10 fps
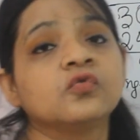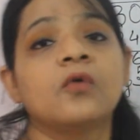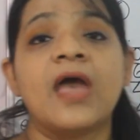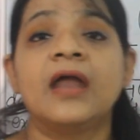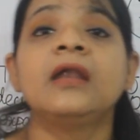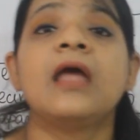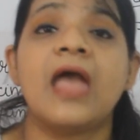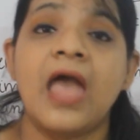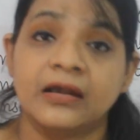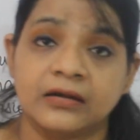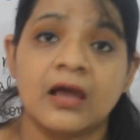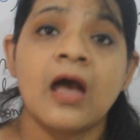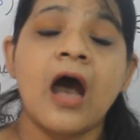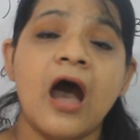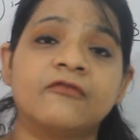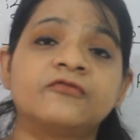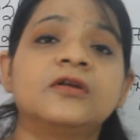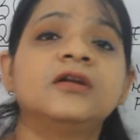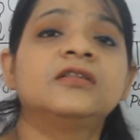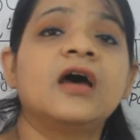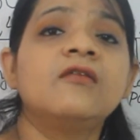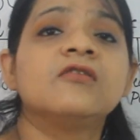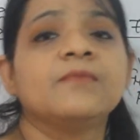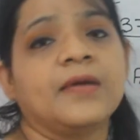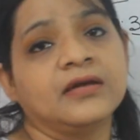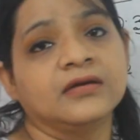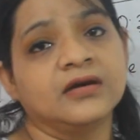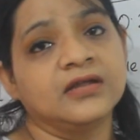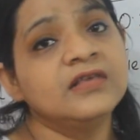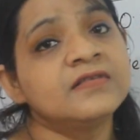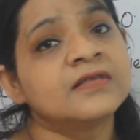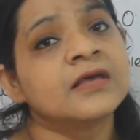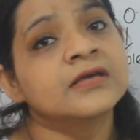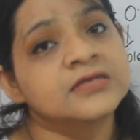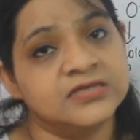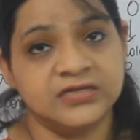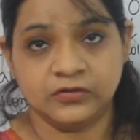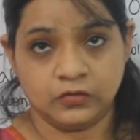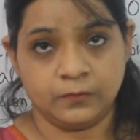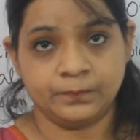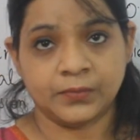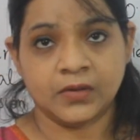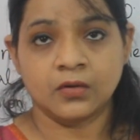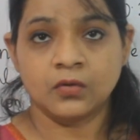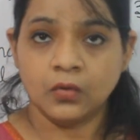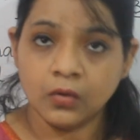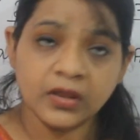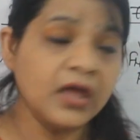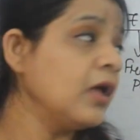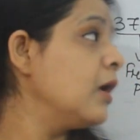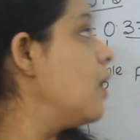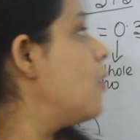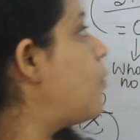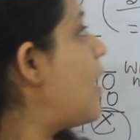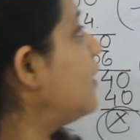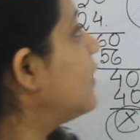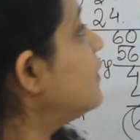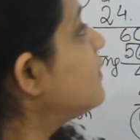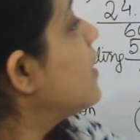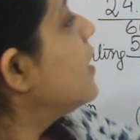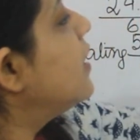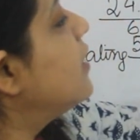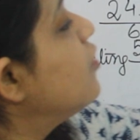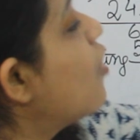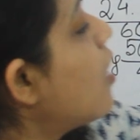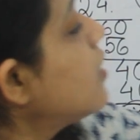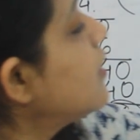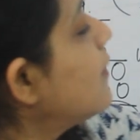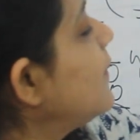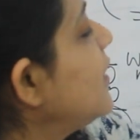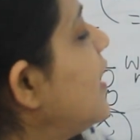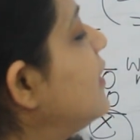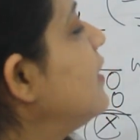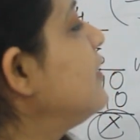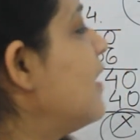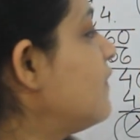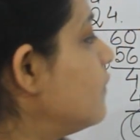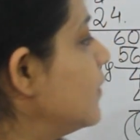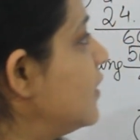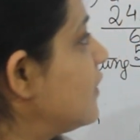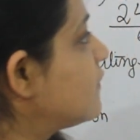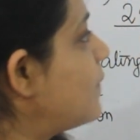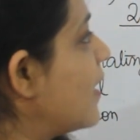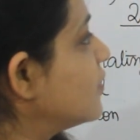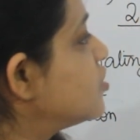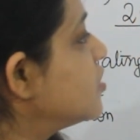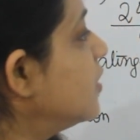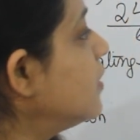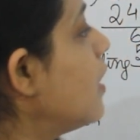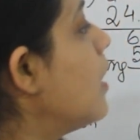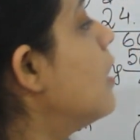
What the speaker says: to an end after the remainder is 0. Okay, whereas in non-terminating decimal expansion